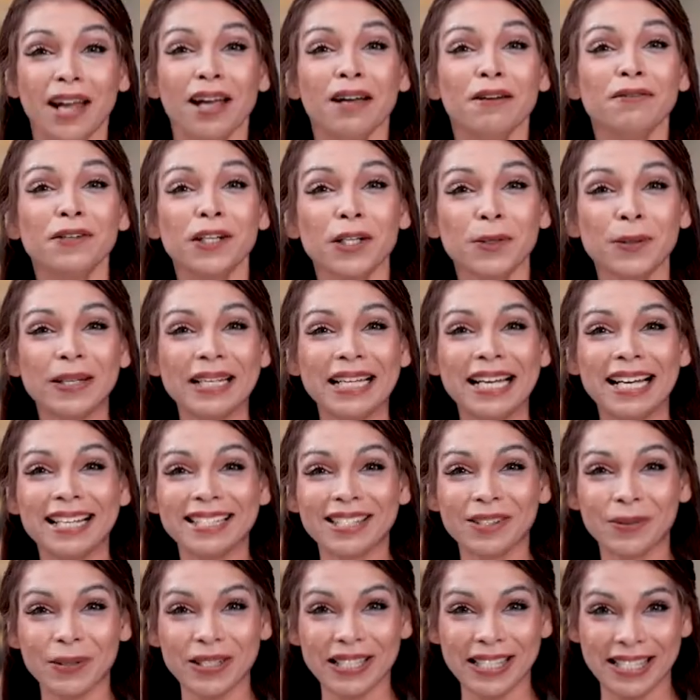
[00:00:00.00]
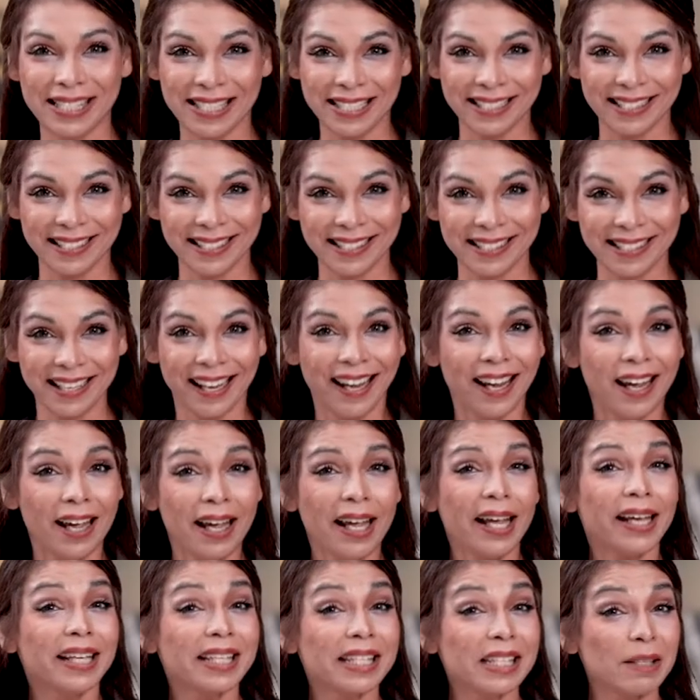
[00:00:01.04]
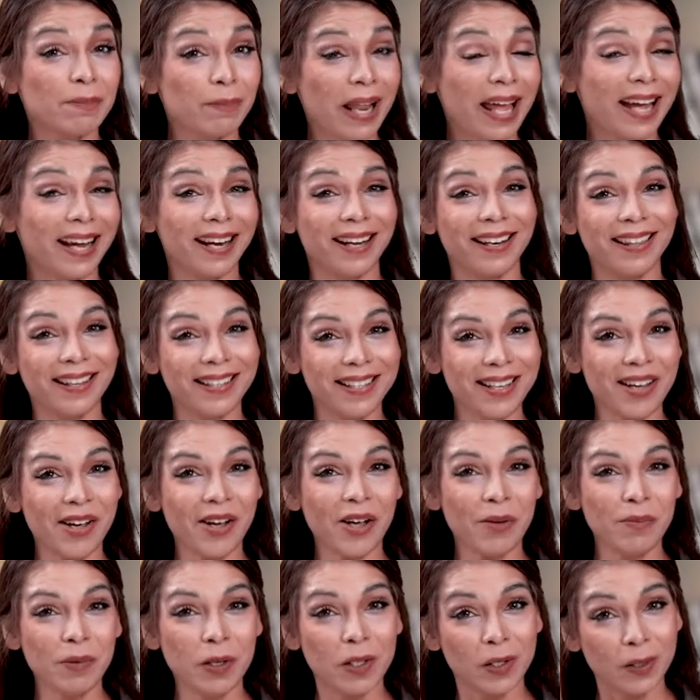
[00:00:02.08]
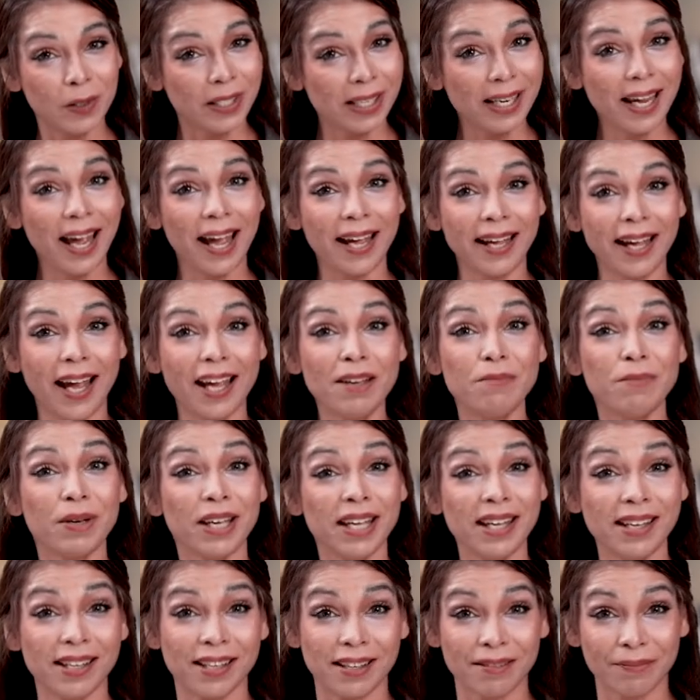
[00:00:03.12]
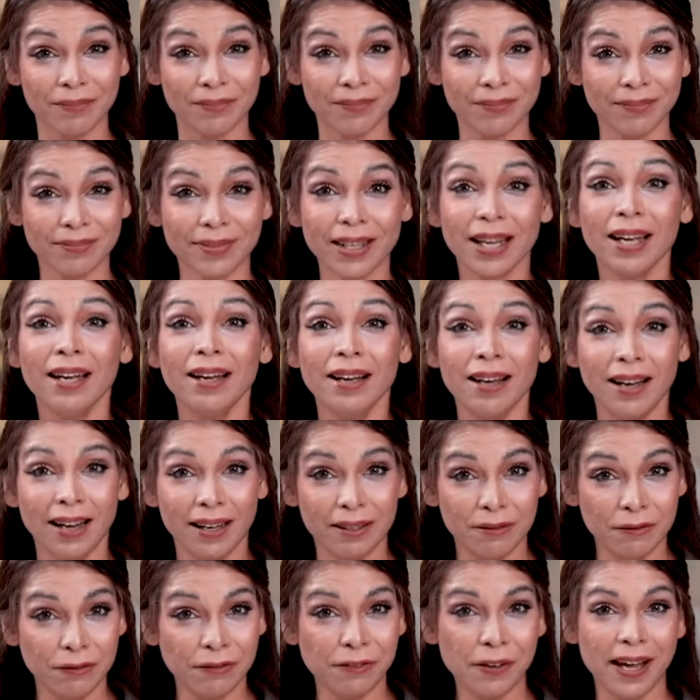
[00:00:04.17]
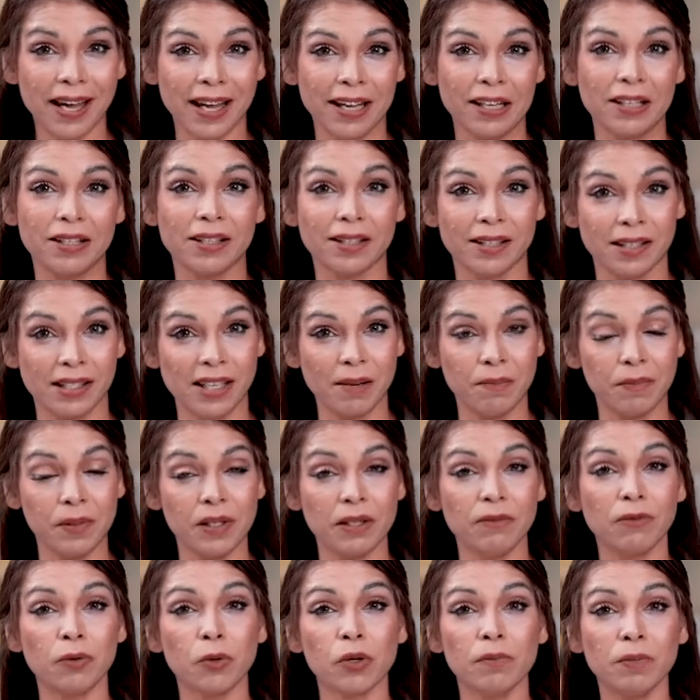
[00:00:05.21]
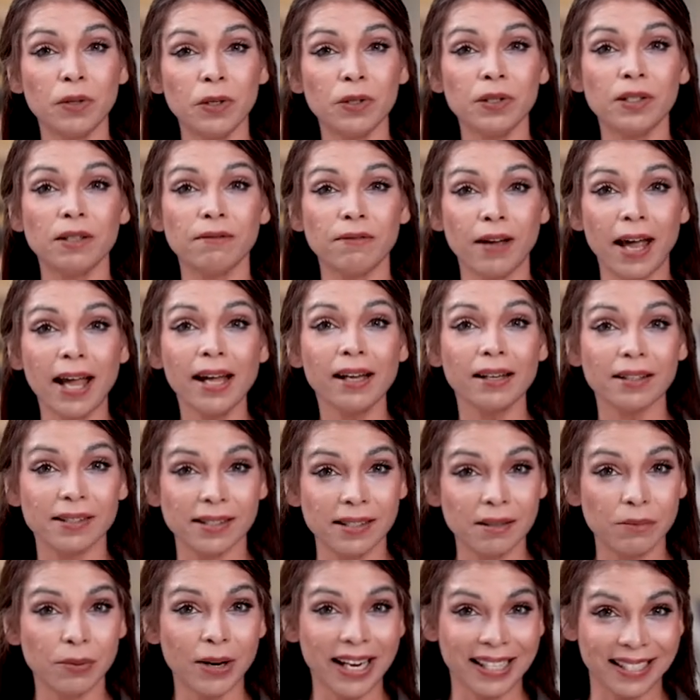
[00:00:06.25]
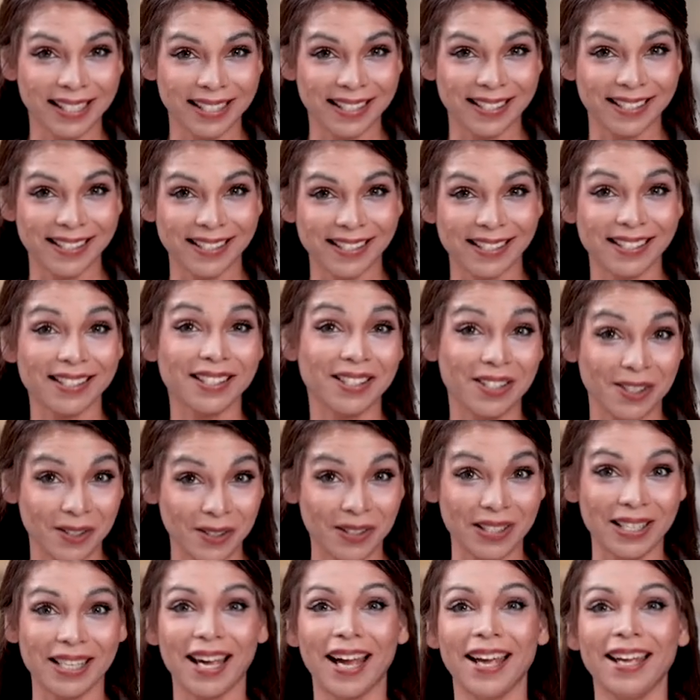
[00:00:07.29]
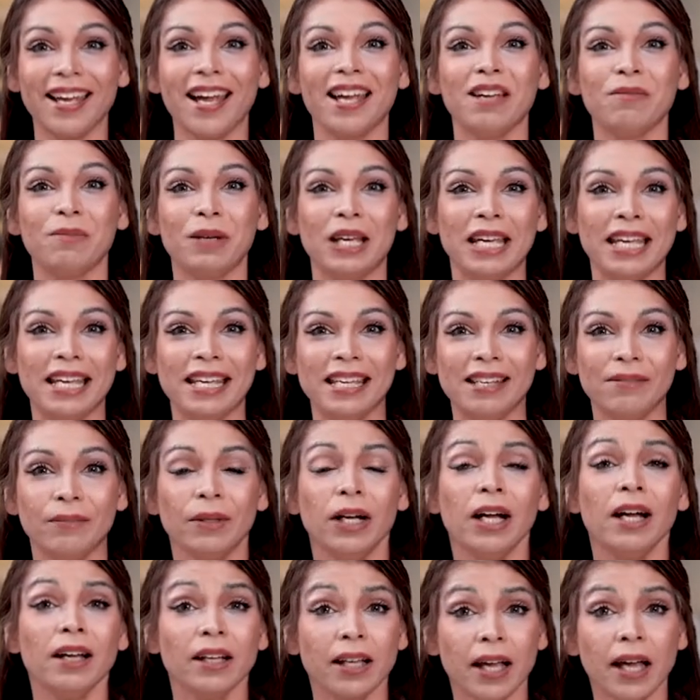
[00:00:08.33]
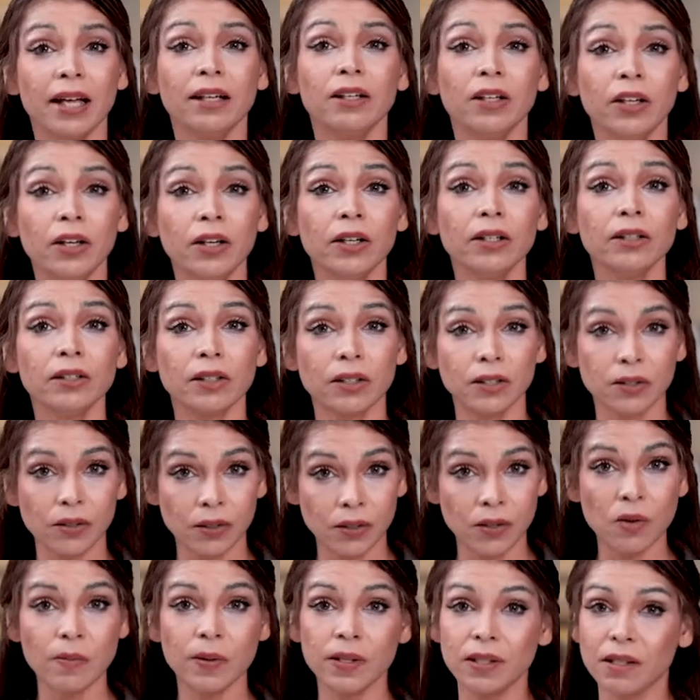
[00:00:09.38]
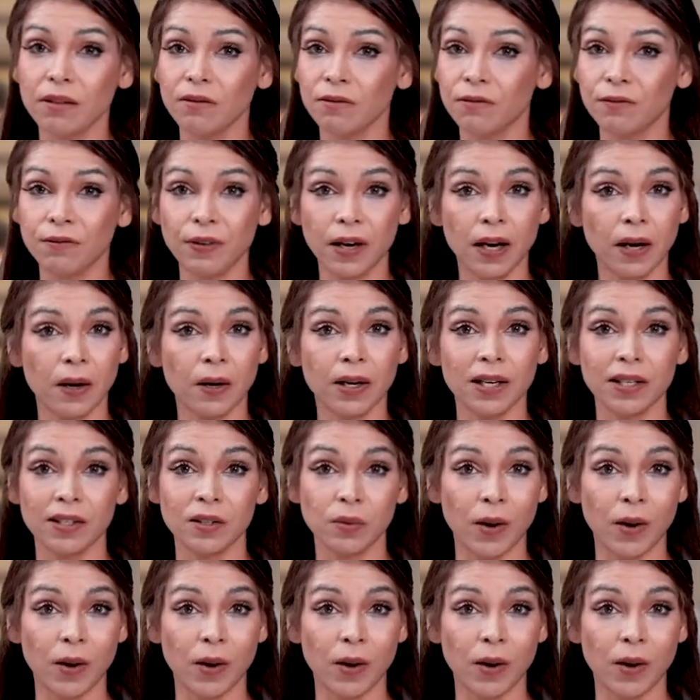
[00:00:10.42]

Frequently asked questions. Explain the term UDAAP. Unfair, deceptive, or abusive acts and practices, UDAAP, can hurt consumers in various